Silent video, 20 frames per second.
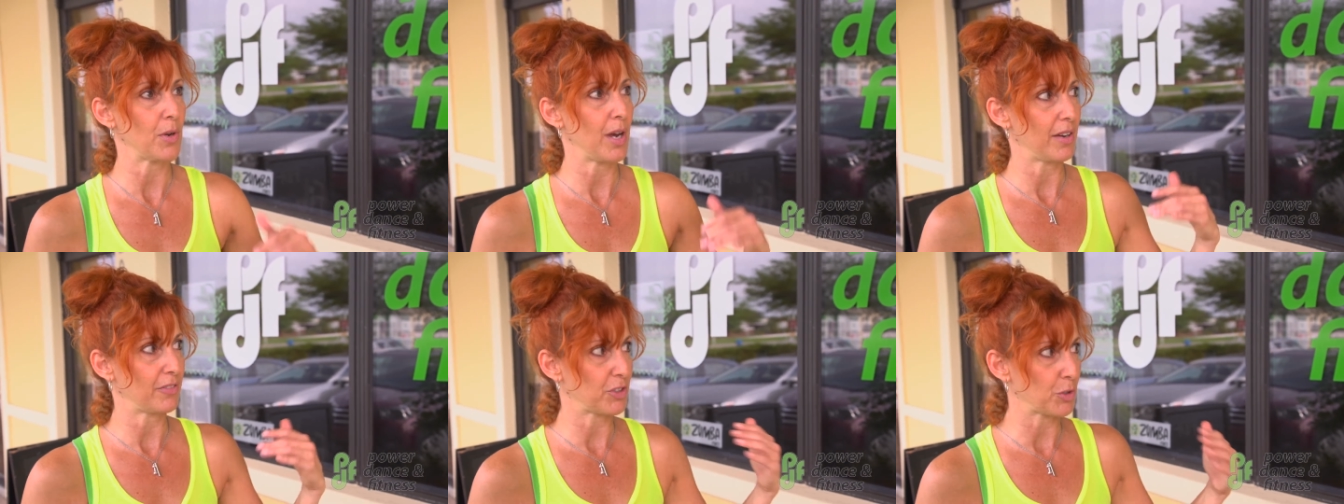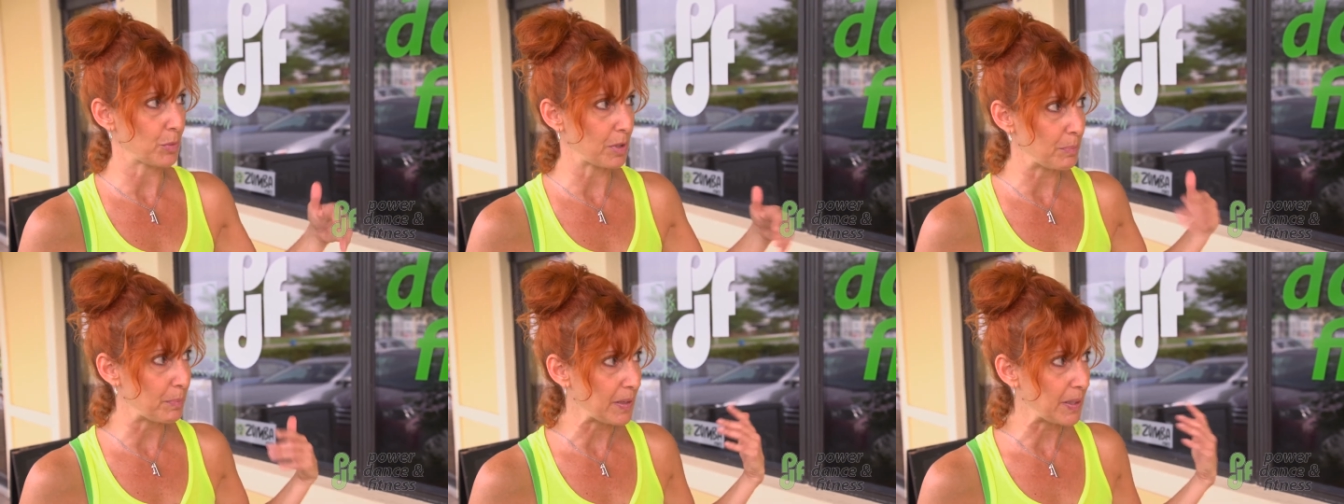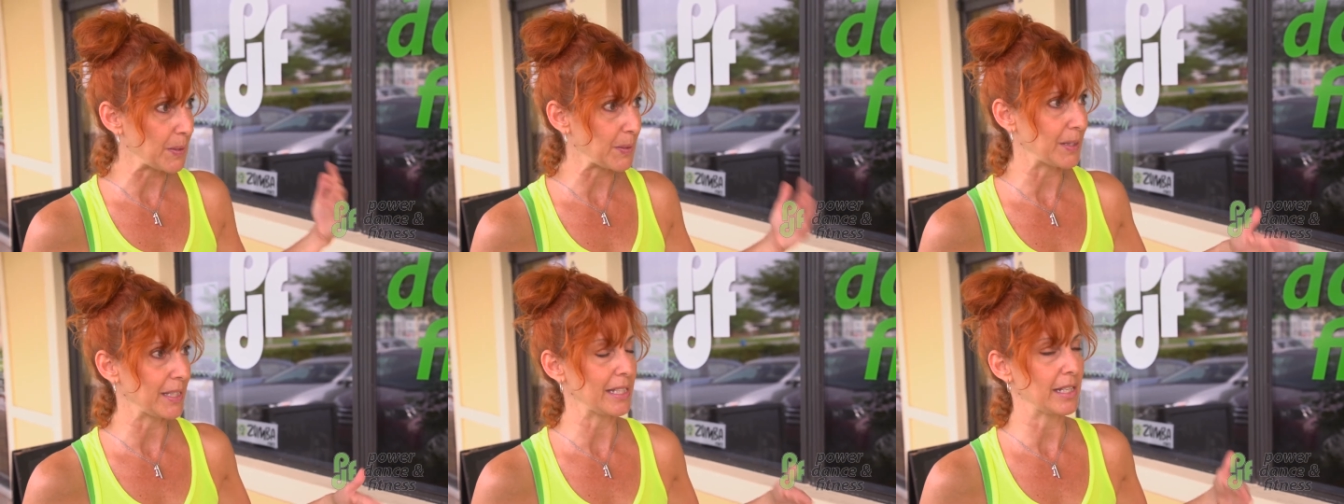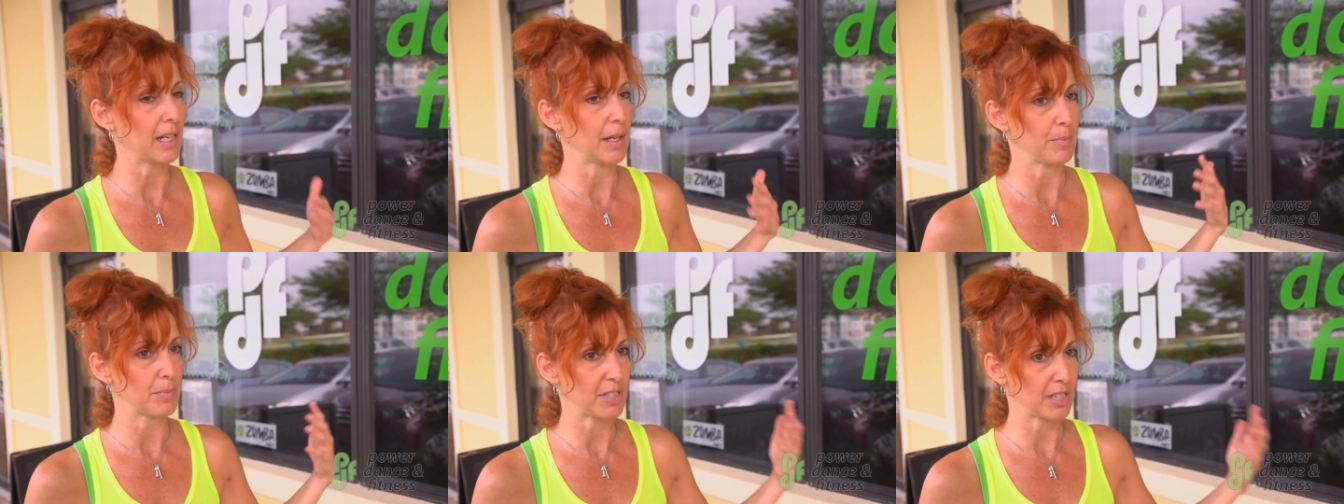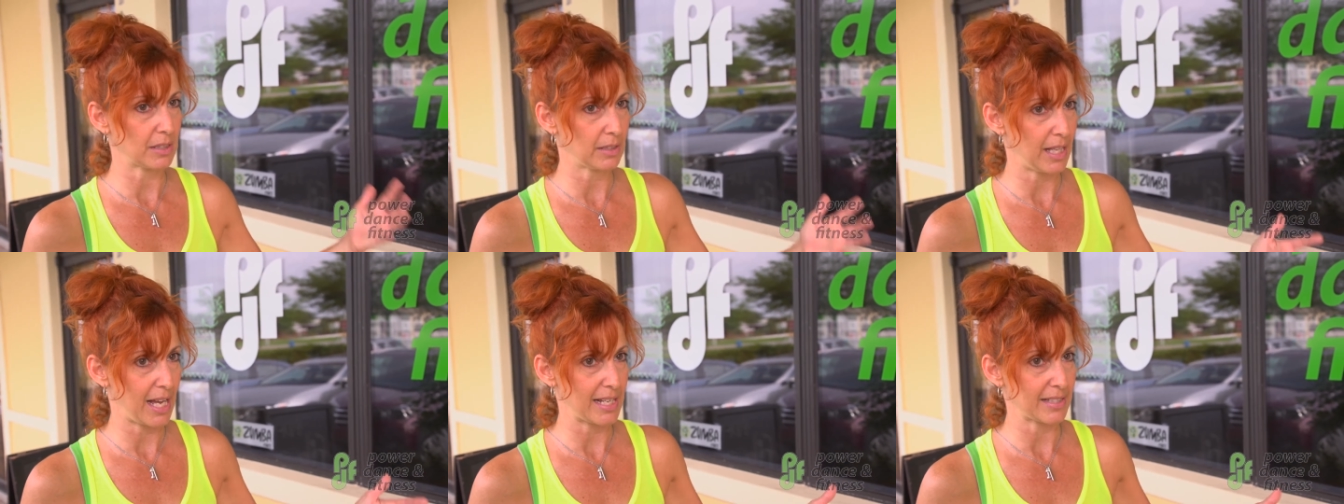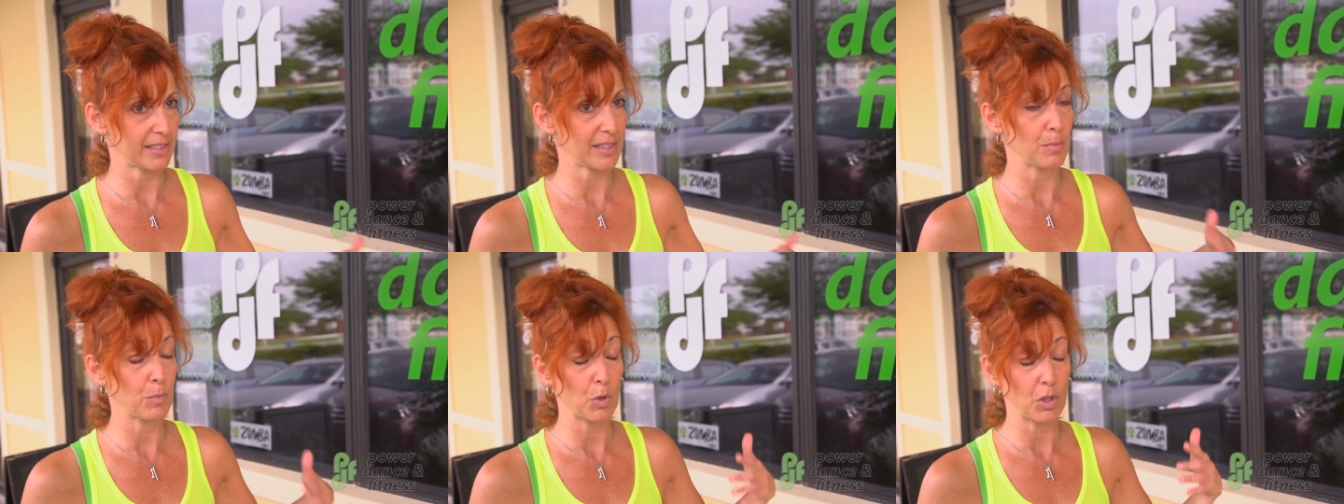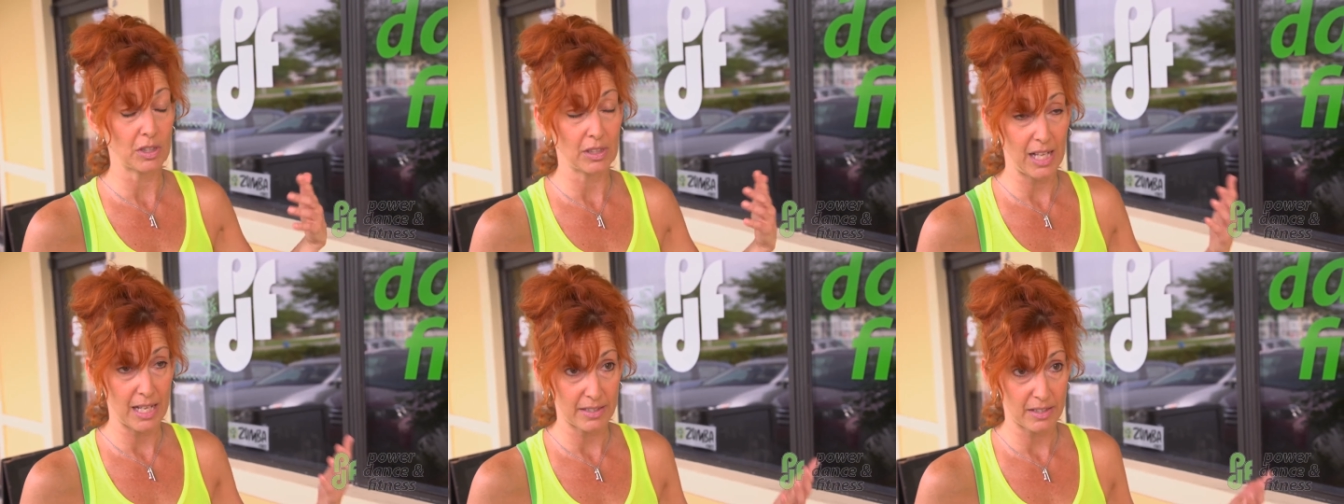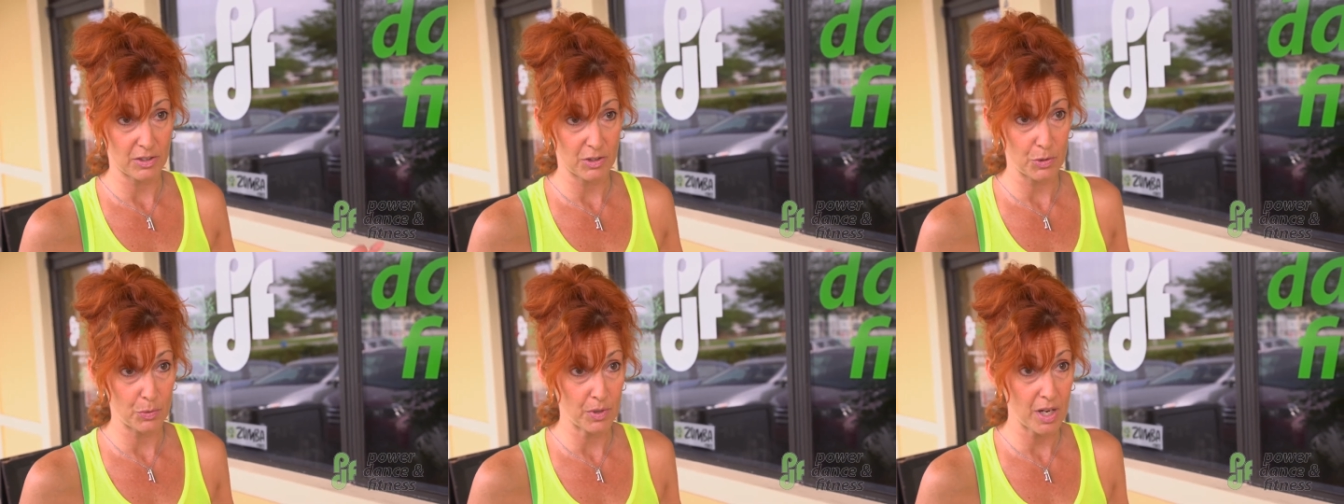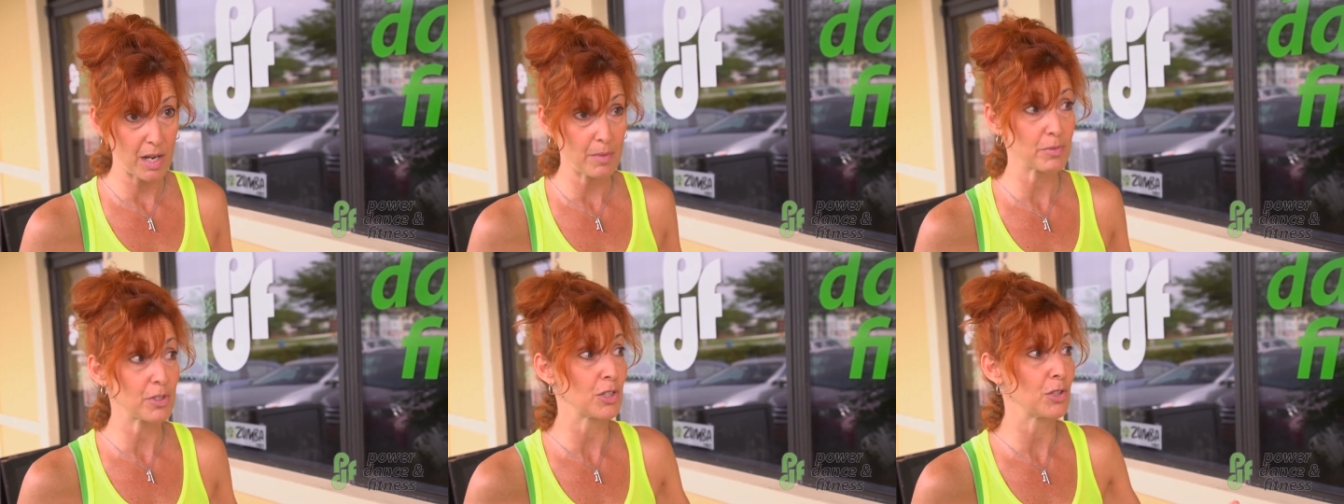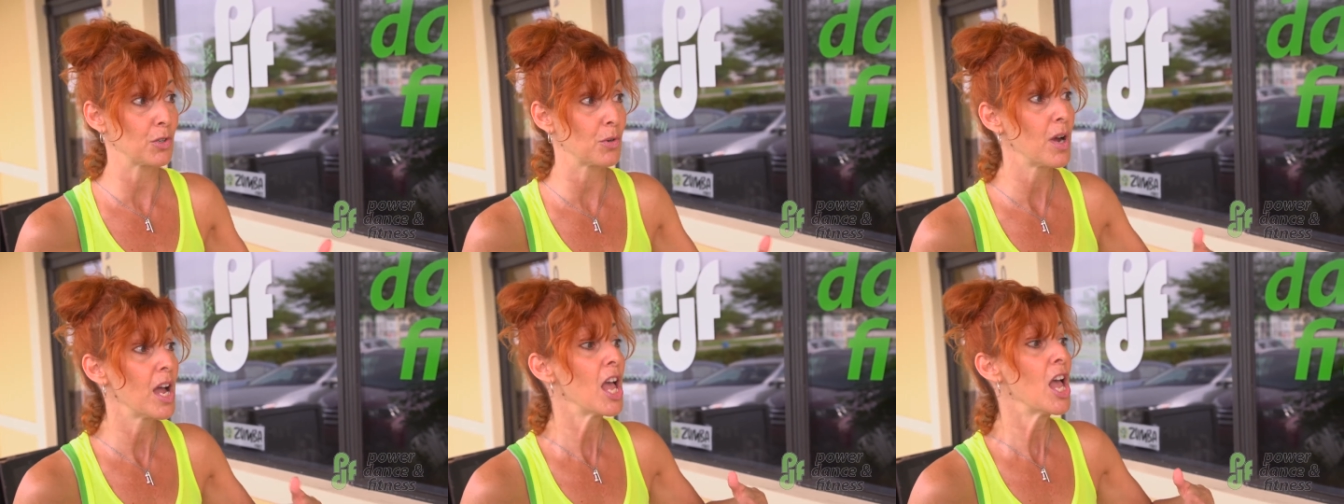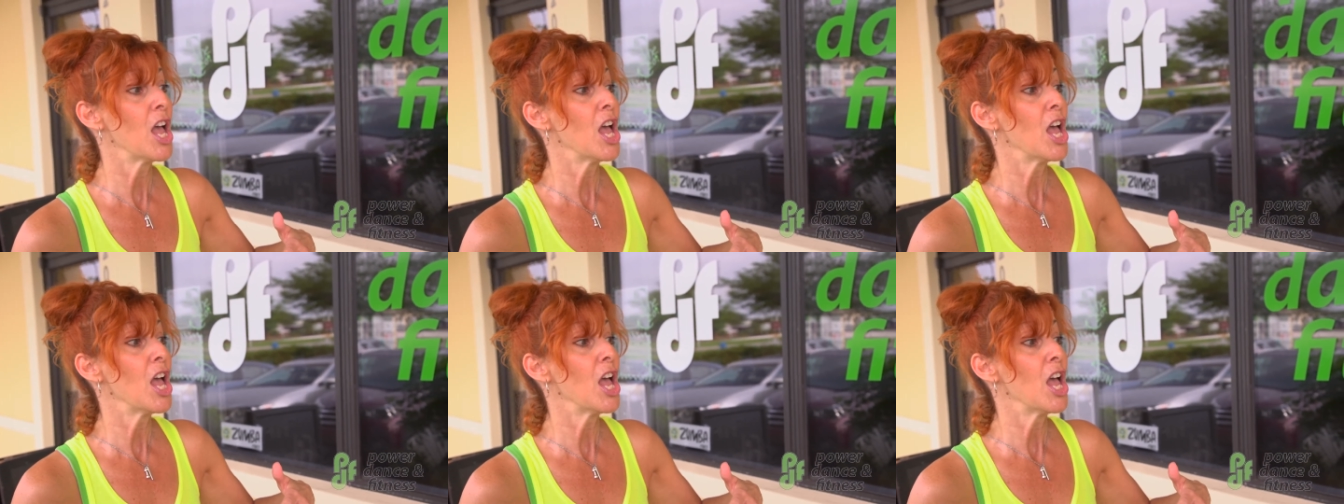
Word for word: You have to repeatedly come to class. The more classes you come to,